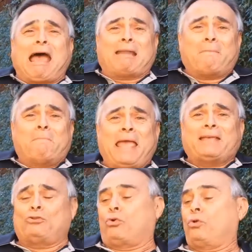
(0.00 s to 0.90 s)
got a
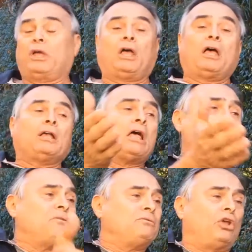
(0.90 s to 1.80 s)
manual.
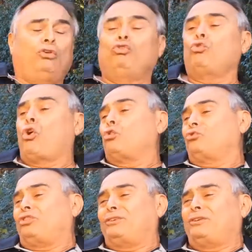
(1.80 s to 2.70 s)
You
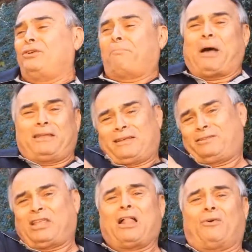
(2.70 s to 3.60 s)
buy a
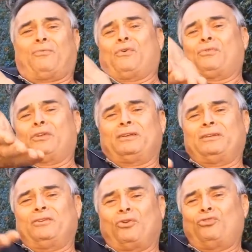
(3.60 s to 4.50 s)
telephone,
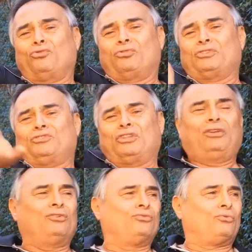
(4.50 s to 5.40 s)
this
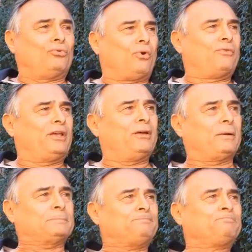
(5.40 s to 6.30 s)
thing you're doing over
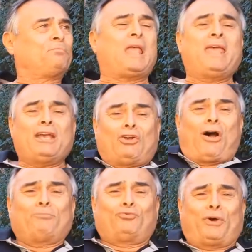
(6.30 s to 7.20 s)
here. It
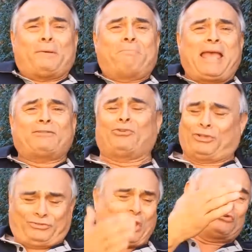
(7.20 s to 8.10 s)
comes with a
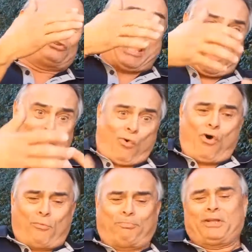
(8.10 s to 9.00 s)
manual. It tells you how to
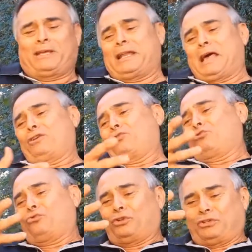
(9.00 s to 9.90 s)
open it, how you
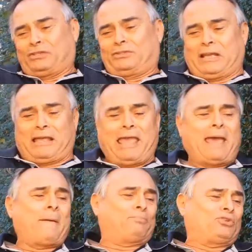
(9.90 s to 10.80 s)
do the
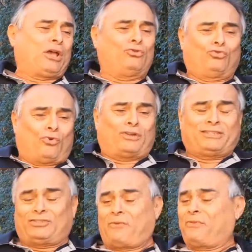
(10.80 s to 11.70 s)
apps, how you do all
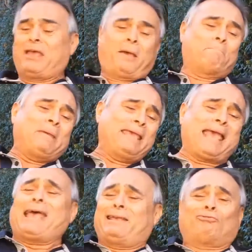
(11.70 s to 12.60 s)
this stuff.
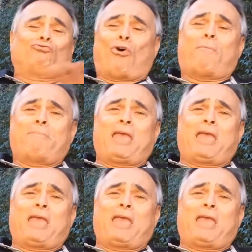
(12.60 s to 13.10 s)
Me, I get no